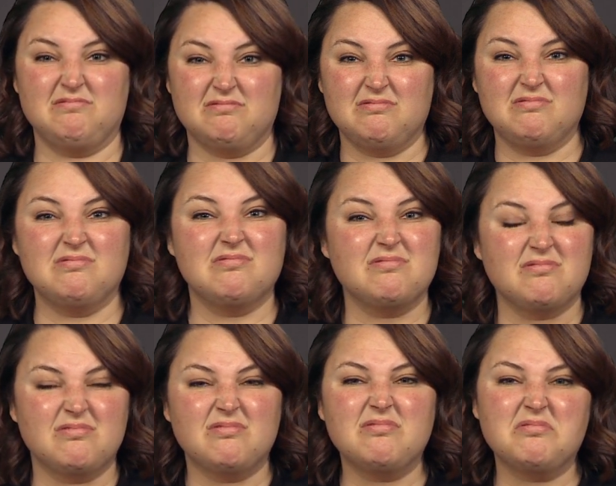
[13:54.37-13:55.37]
bit
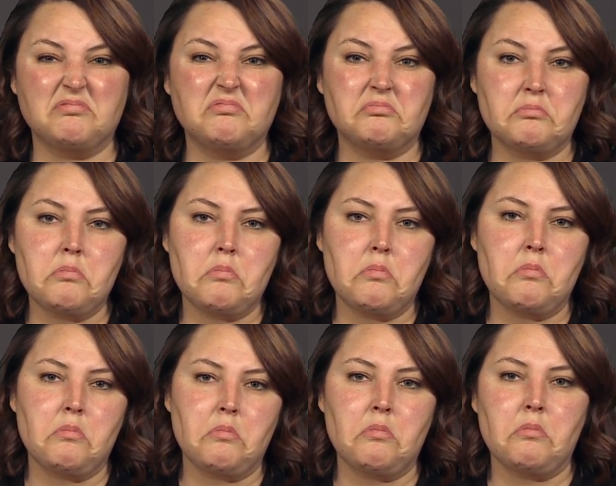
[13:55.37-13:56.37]
cumbersome to take
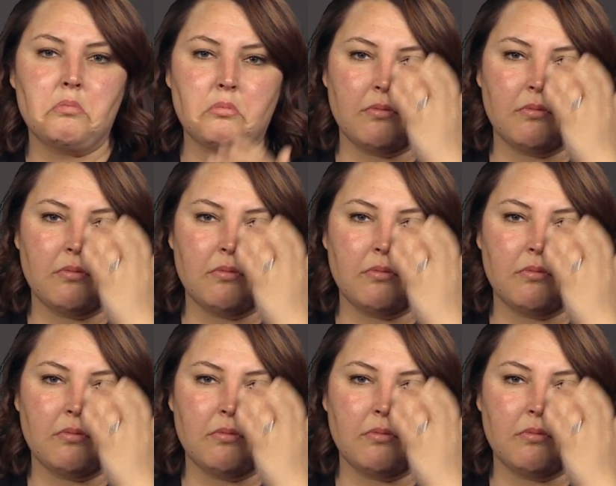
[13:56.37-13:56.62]
other